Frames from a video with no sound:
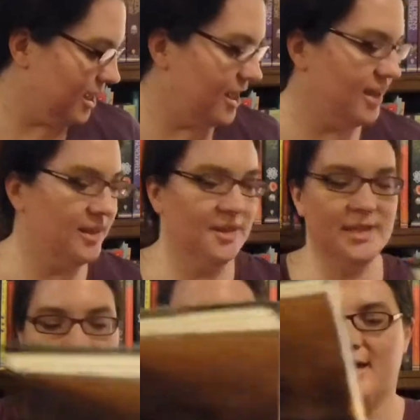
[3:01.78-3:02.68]
Then
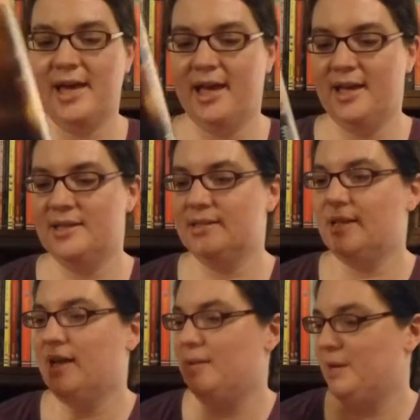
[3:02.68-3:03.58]
this
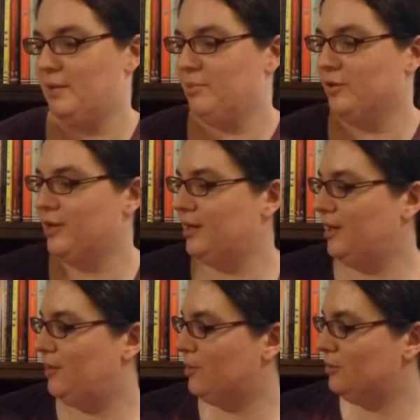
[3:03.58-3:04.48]
is
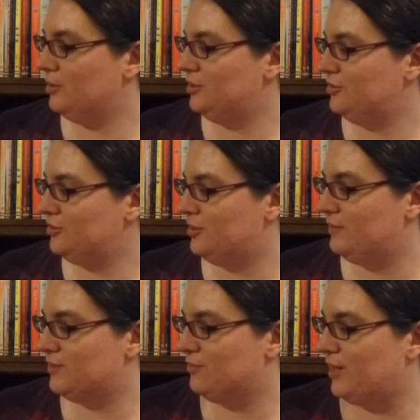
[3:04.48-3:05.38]
Unbroken, a World War II
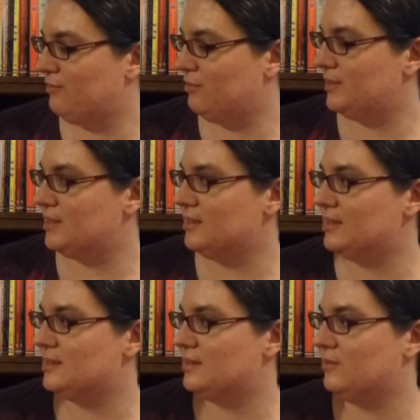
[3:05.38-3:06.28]
story of survival,
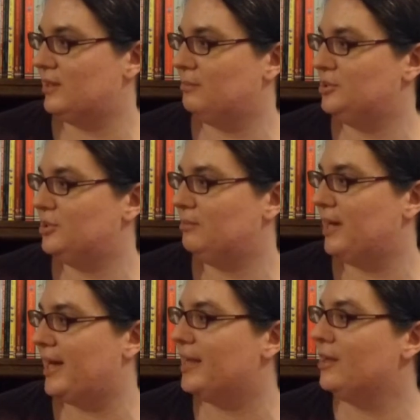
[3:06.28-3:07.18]
resilience, and redemption
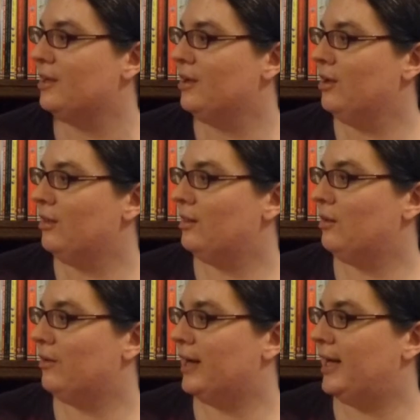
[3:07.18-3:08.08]
by
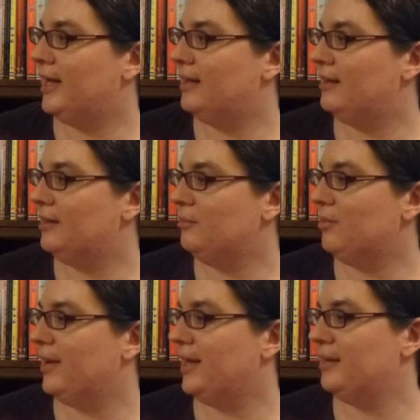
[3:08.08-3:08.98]
Laura
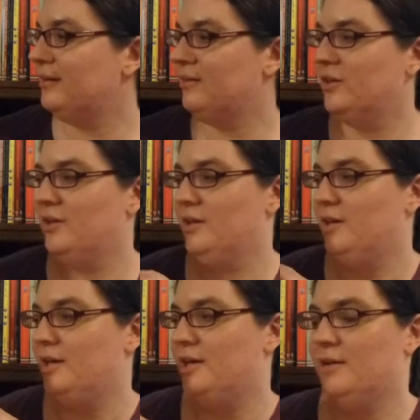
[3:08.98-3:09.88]
Hillenbrand,
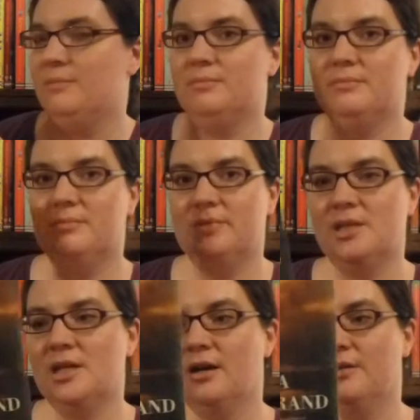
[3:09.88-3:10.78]

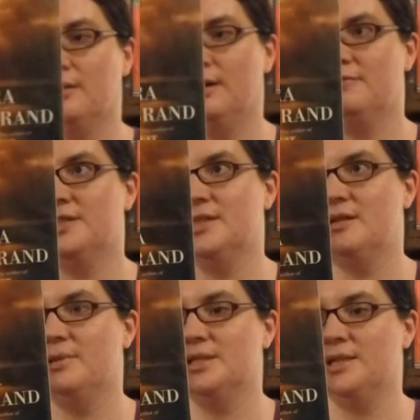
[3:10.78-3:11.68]
the author of
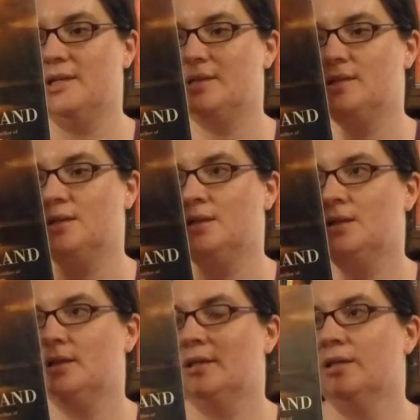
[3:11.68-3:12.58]
Seabiscuit.
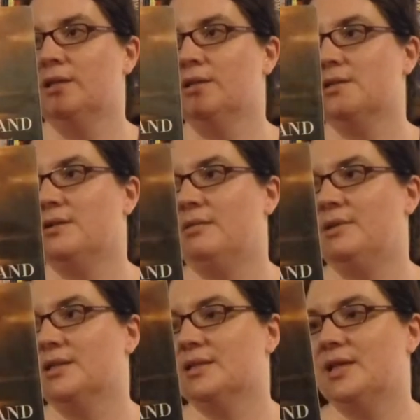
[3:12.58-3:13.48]
So I'm
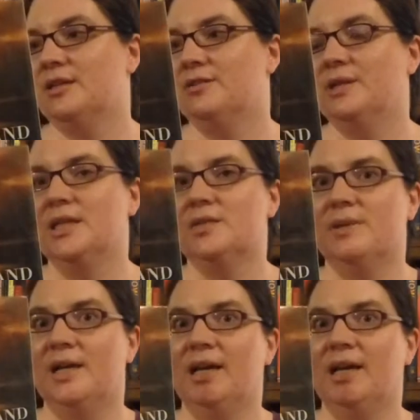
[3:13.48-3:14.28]
excited to read this one.